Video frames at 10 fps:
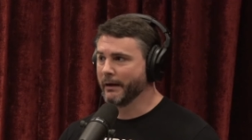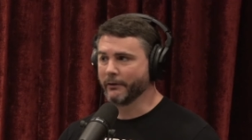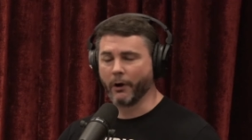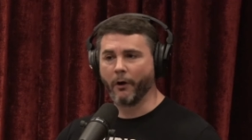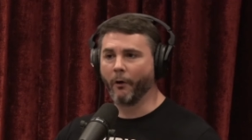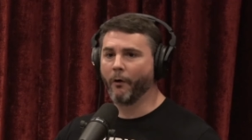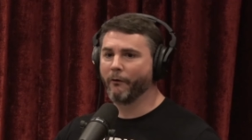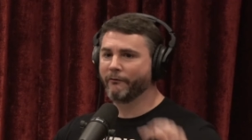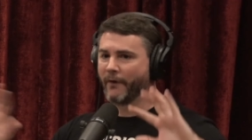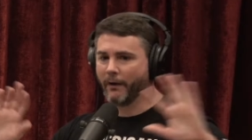The whole
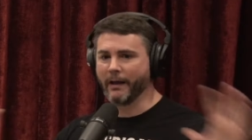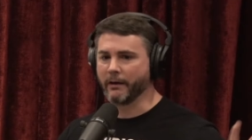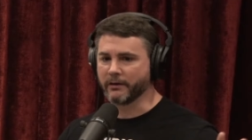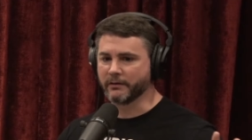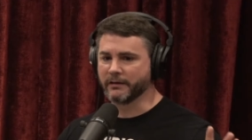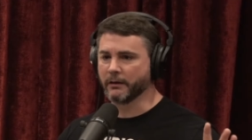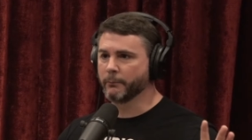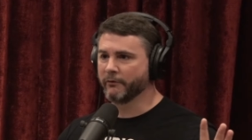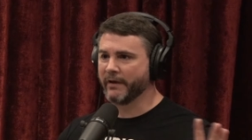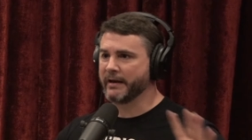fallout of the Dylan
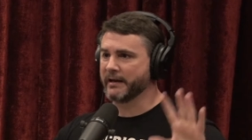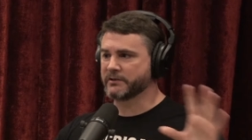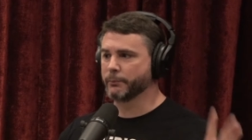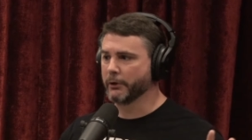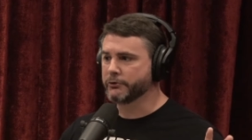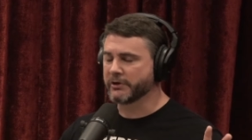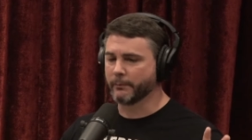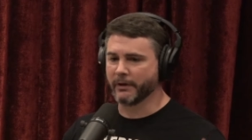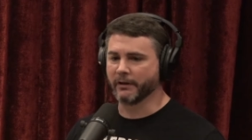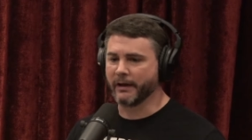Mulvaney explosion at
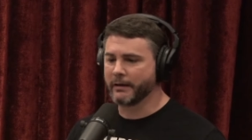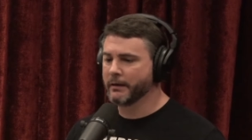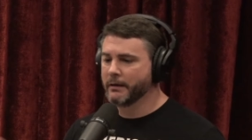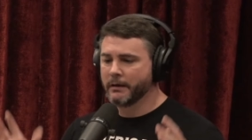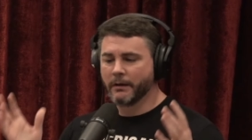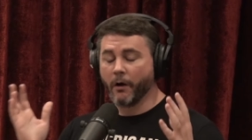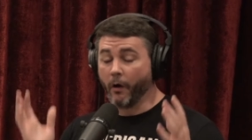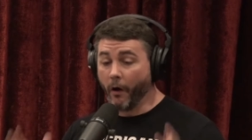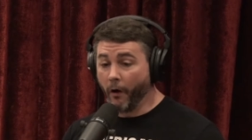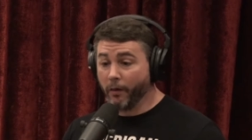Bud Light,
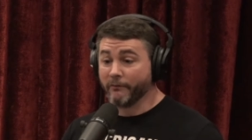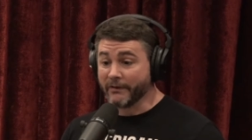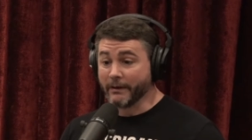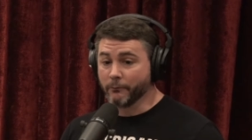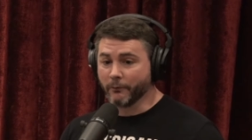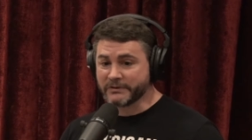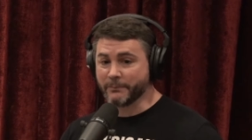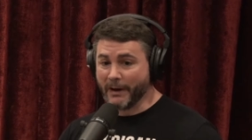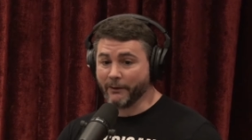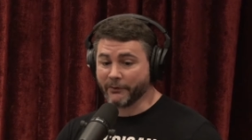all of it was
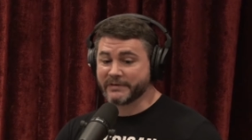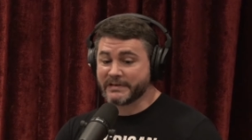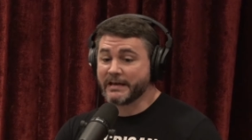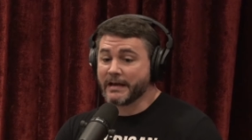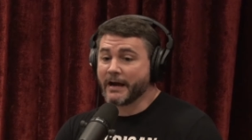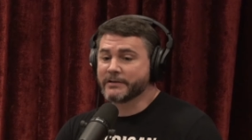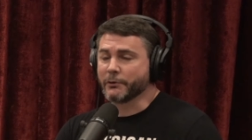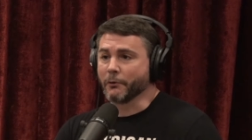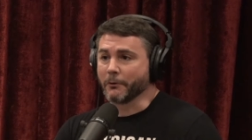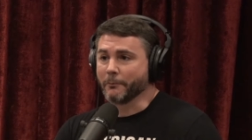about the CEI
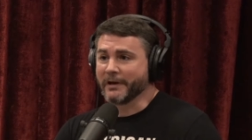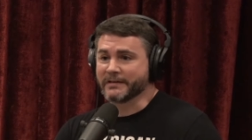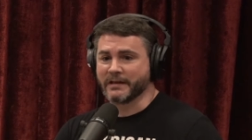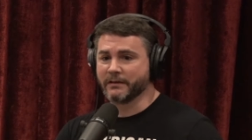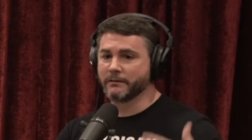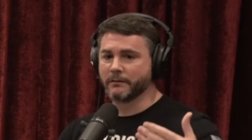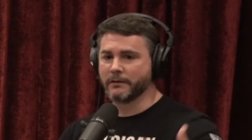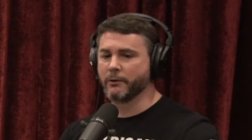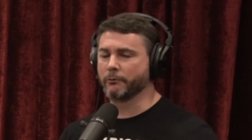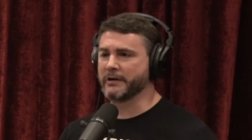score because then the
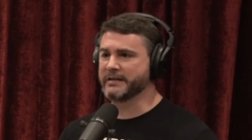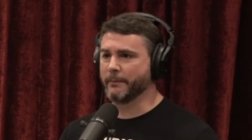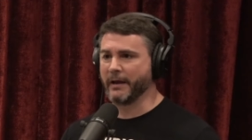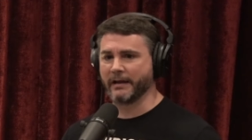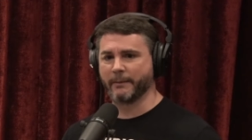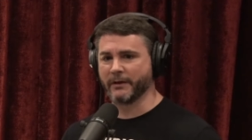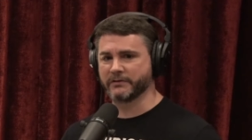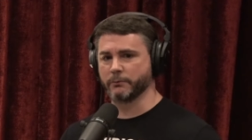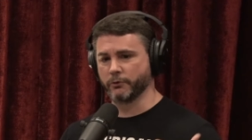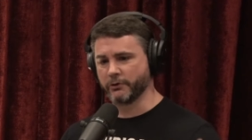Human Rights Campaign came out and
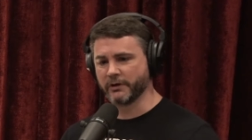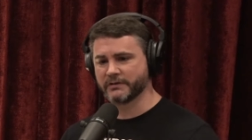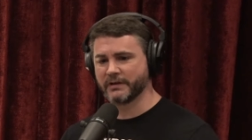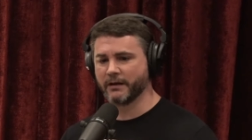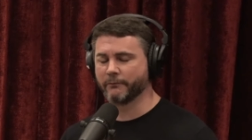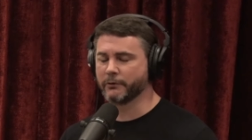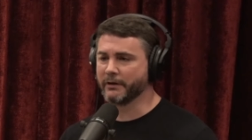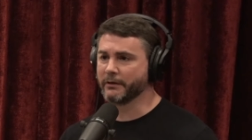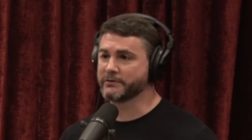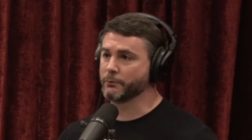said, well, you didn't stand up for
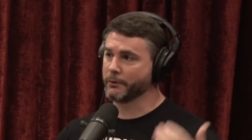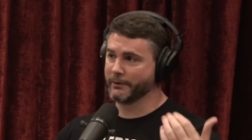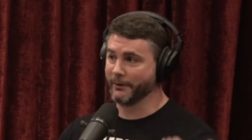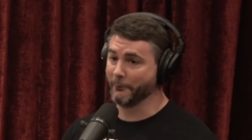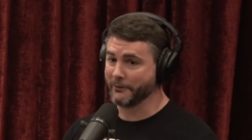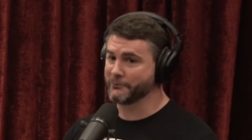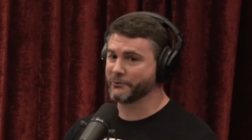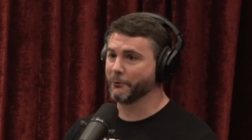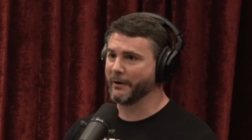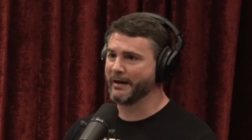Dylan, so we're going to lower your
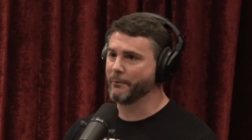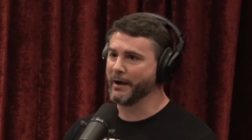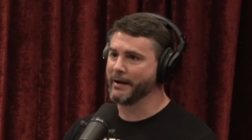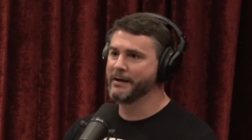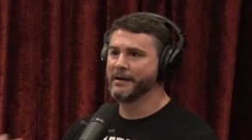score anyway.